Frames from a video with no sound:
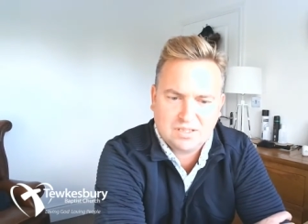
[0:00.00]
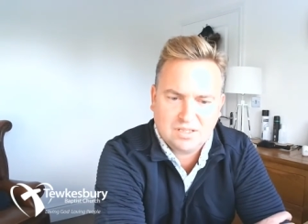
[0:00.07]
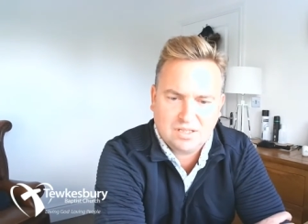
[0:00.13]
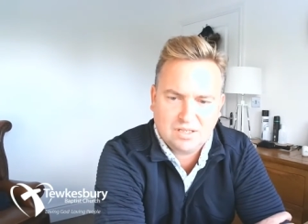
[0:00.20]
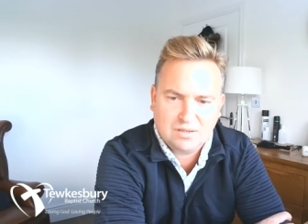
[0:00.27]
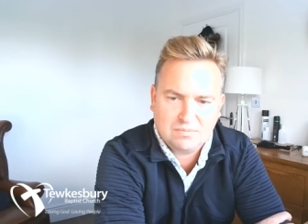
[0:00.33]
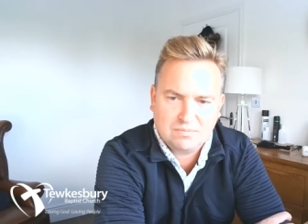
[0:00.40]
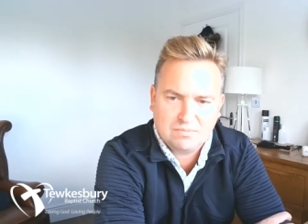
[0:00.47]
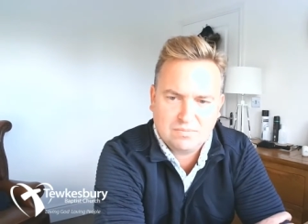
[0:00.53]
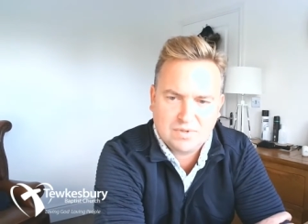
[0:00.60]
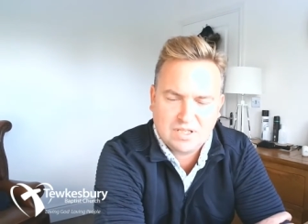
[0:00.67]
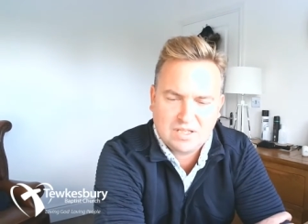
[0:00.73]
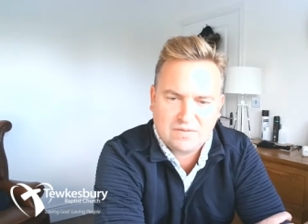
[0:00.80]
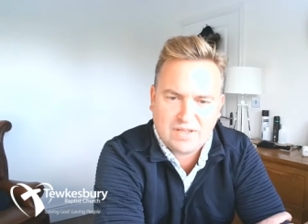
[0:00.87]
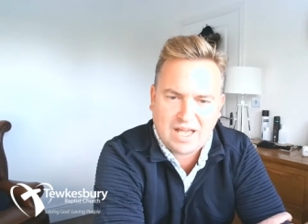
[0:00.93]
Um,
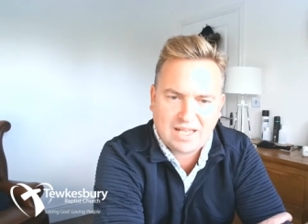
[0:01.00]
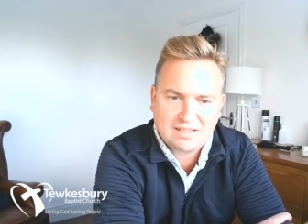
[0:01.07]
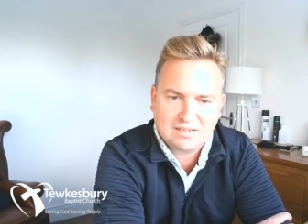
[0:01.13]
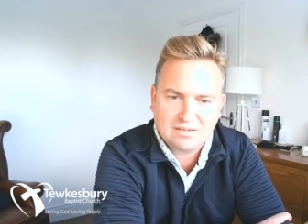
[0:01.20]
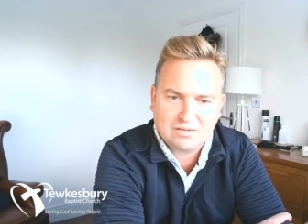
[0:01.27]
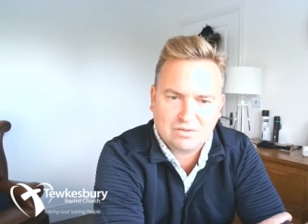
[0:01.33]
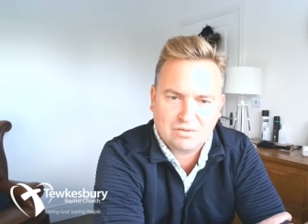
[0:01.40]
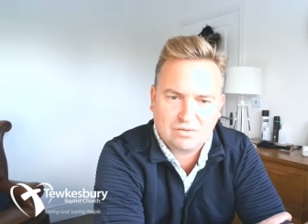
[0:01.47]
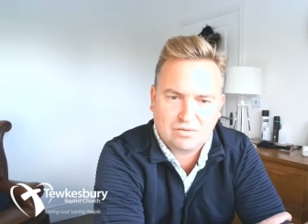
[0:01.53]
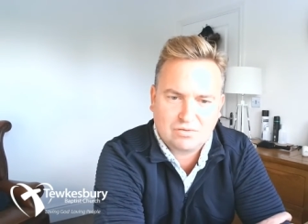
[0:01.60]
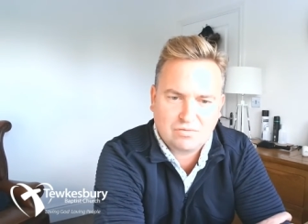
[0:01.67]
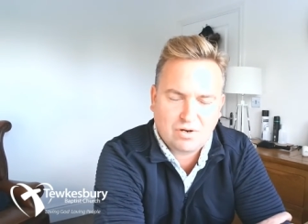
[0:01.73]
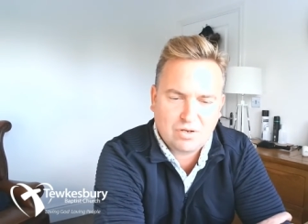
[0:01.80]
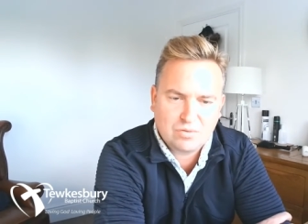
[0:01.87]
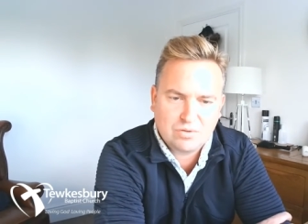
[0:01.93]
they have not
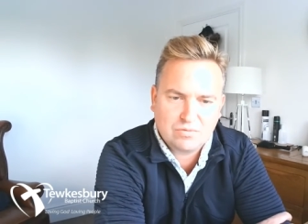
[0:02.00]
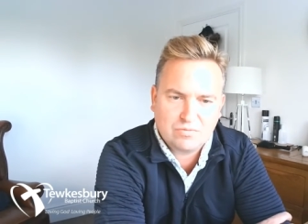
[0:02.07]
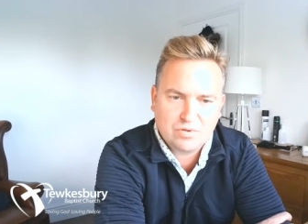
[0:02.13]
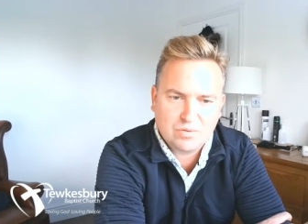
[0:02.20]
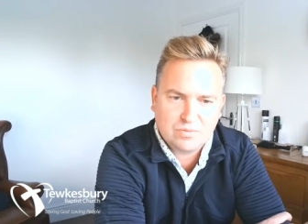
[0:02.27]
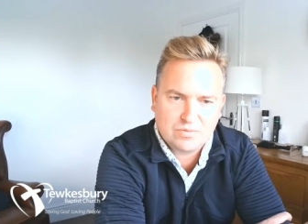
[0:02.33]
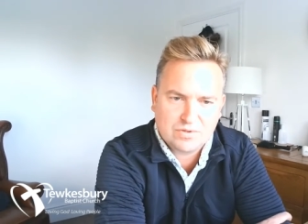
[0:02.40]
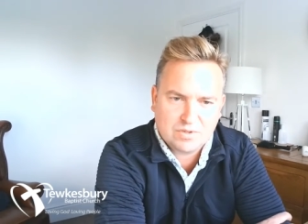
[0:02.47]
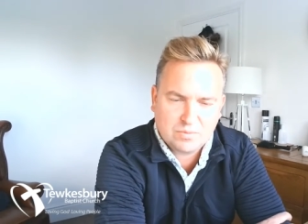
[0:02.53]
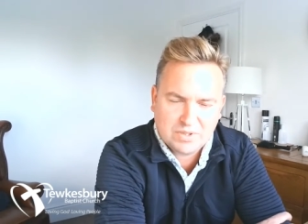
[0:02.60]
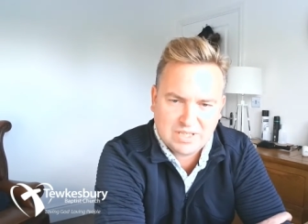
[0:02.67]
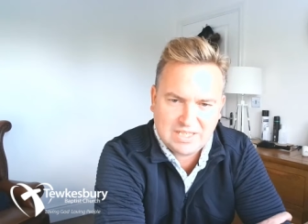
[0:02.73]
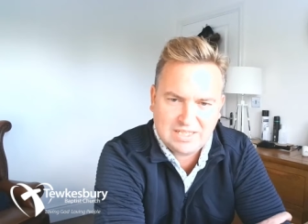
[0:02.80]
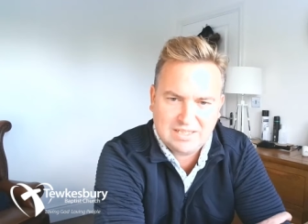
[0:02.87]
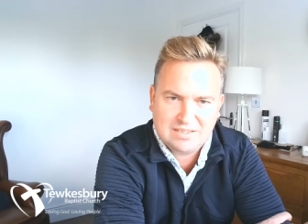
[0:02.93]
grown the roots that were
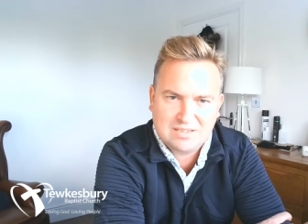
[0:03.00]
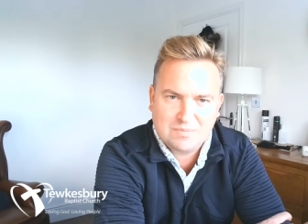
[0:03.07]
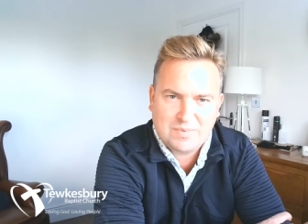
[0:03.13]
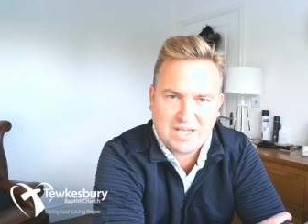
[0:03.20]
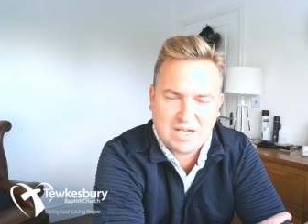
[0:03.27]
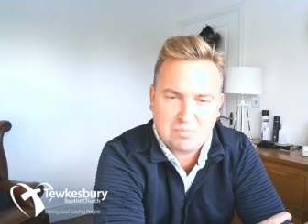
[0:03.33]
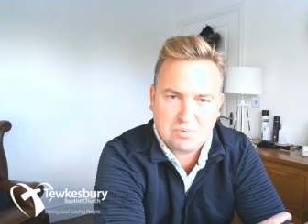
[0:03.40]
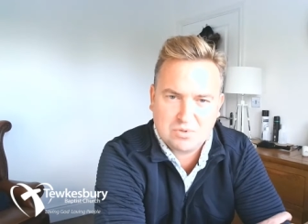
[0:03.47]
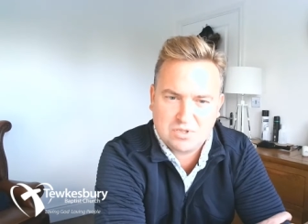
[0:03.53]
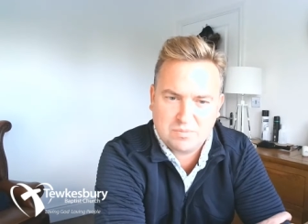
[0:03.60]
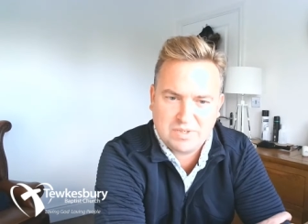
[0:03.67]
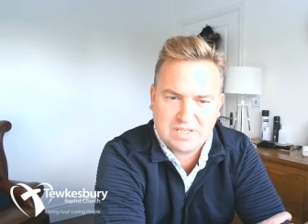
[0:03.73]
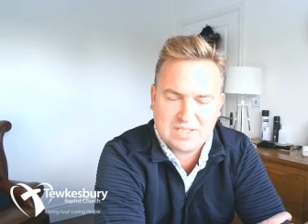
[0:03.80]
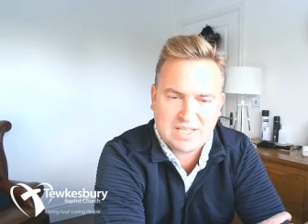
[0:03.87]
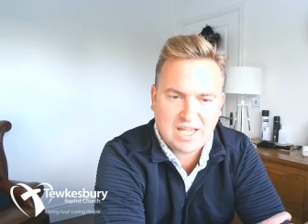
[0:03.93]
needed to be able to
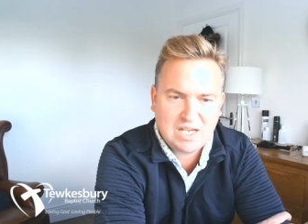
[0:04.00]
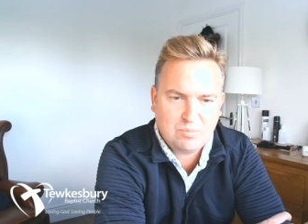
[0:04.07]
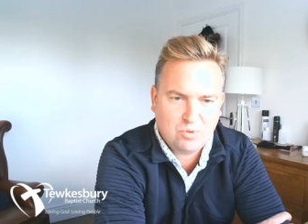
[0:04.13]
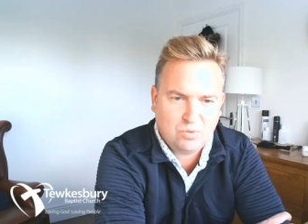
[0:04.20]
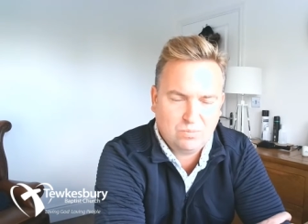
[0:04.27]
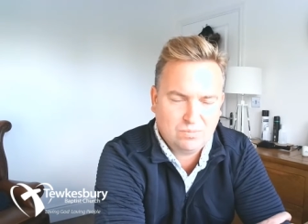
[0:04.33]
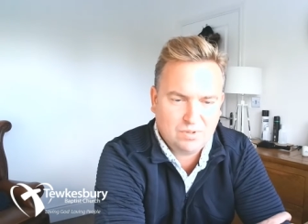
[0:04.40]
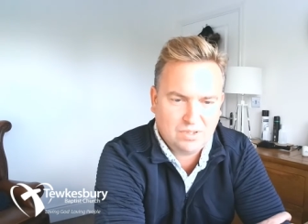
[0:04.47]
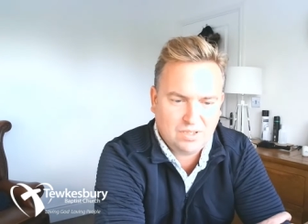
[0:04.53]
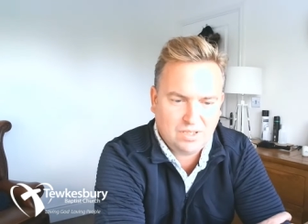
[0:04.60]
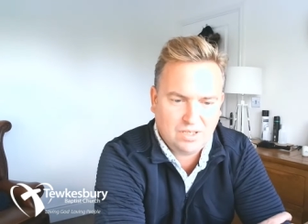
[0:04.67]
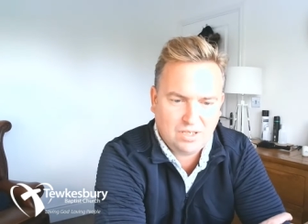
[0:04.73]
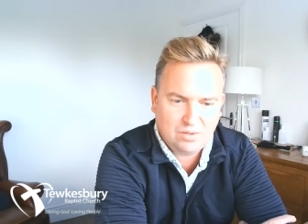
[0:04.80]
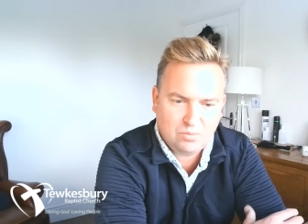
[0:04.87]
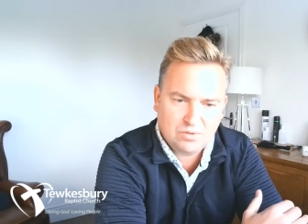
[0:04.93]
be stable
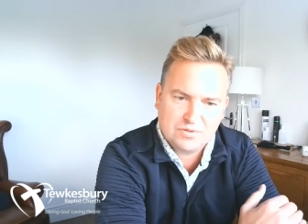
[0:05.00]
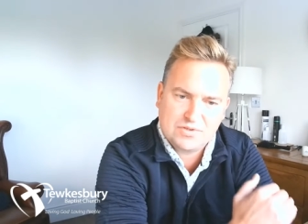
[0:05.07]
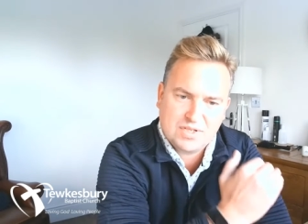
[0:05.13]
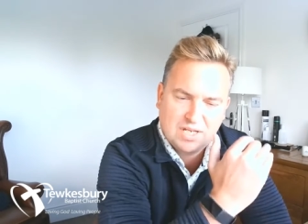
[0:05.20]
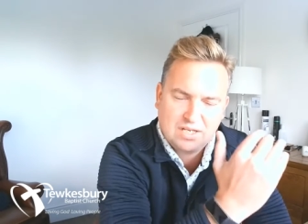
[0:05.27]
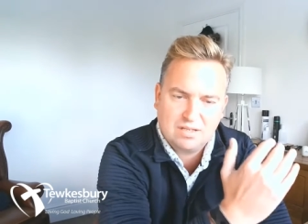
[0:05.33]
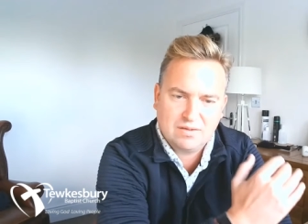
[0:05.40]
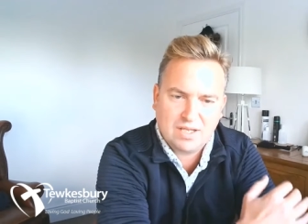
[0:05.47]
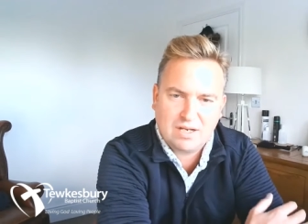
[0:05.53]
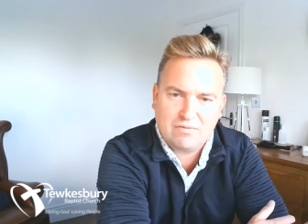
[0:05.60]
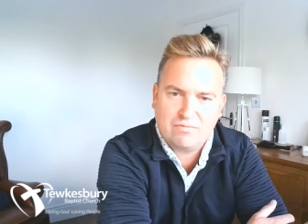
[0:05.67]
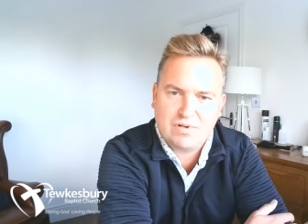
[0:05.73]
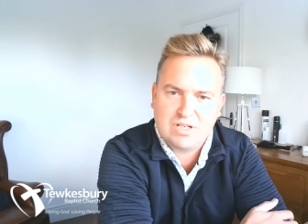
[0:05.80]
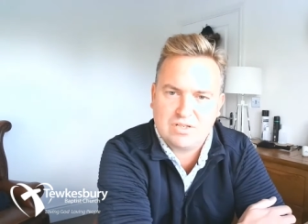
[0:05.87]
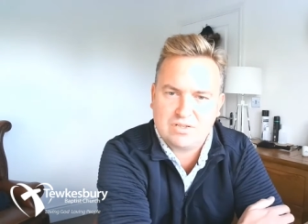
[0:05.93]
uh, once they, they
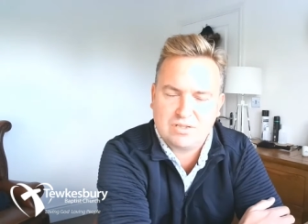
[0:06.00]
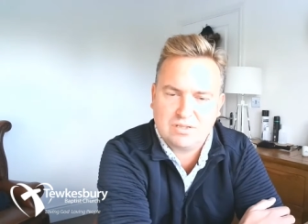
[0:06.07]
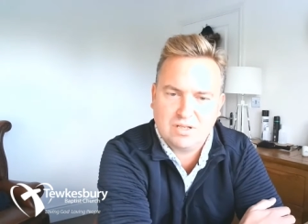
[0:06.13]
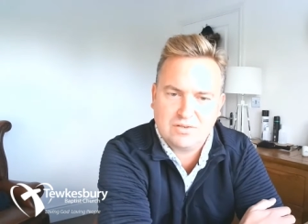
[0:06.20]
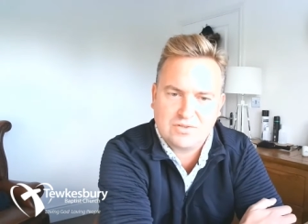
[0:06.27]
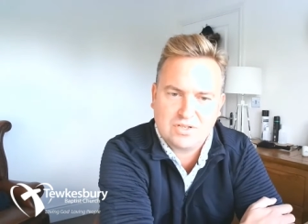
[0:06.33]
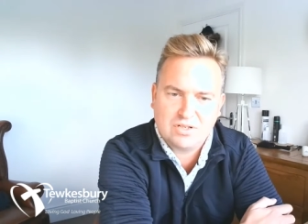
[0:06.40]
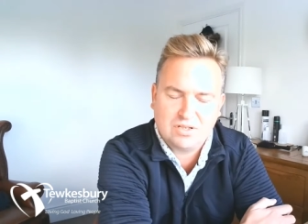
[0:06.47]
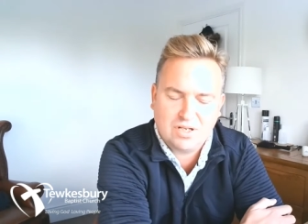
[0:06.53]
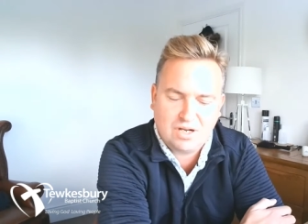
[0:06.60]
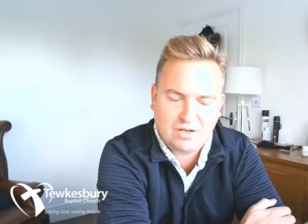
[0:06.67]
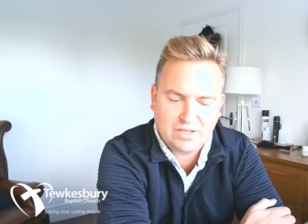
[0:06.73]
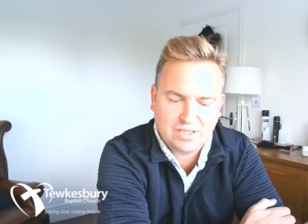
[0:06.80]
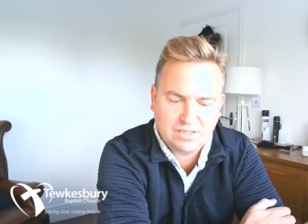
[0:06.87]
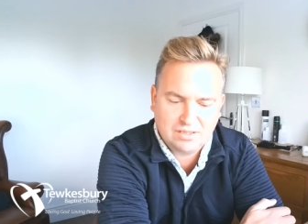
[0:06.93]
reached a certain
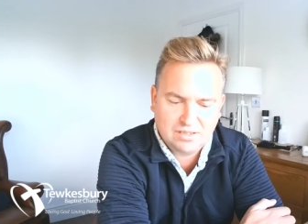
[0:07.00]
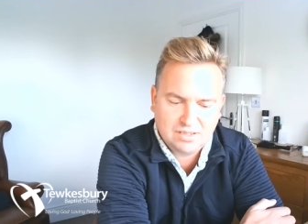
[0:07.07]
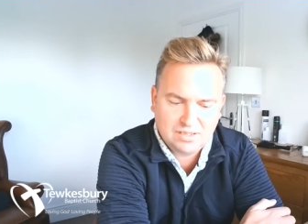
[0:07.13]
height.